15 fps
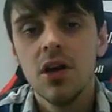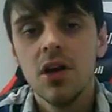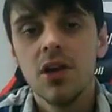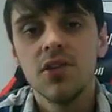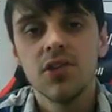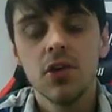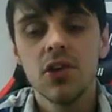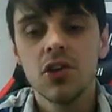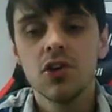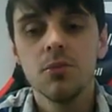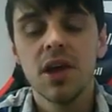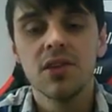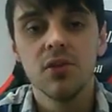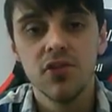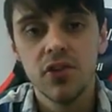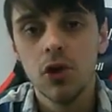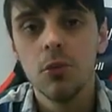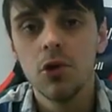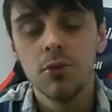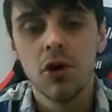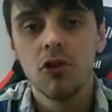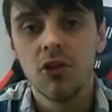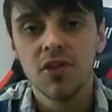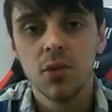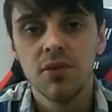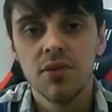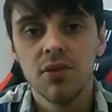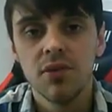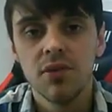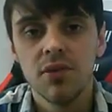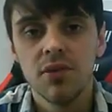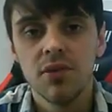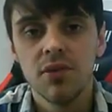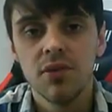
so that you can make some phenomenal progress